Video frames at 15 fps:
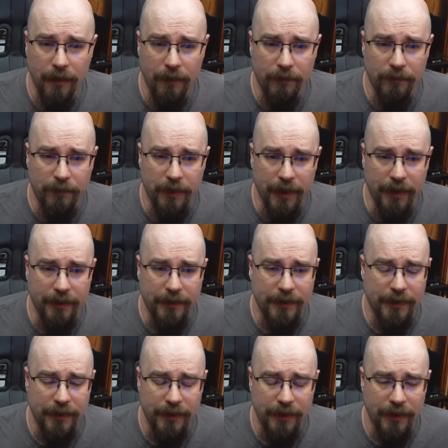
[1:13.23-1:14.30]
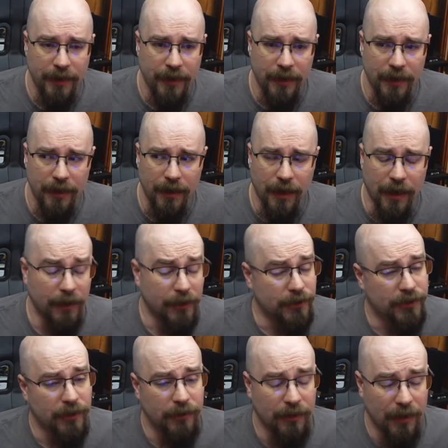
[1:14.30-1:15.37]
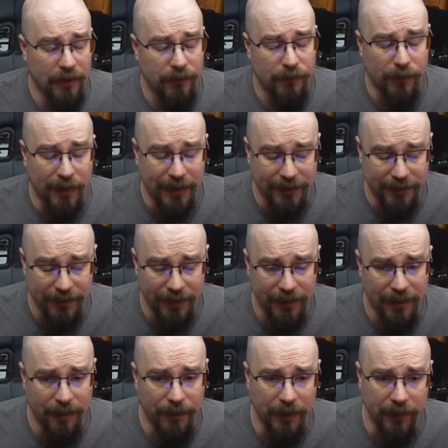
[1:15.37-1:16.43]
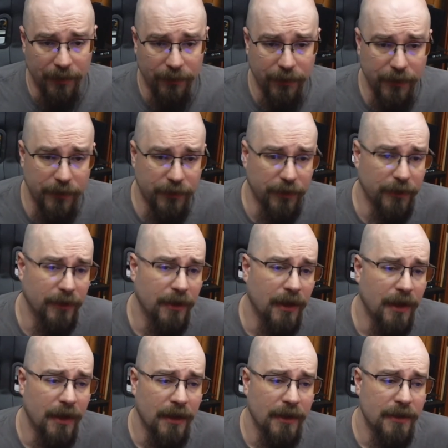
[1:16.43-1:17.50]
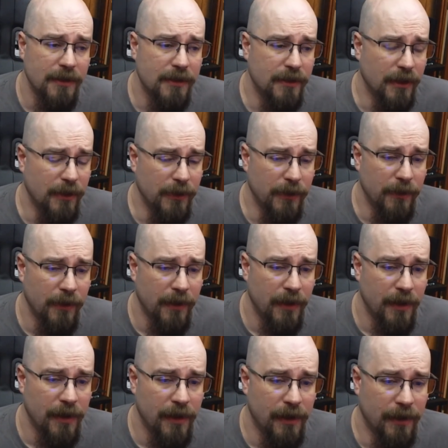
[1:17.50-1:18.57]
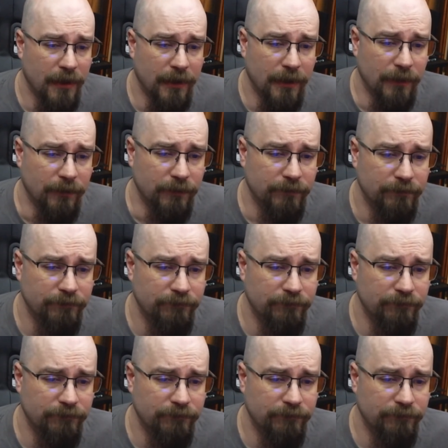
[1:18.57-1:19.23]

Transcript: but I also love what I see coming in the future. So, um,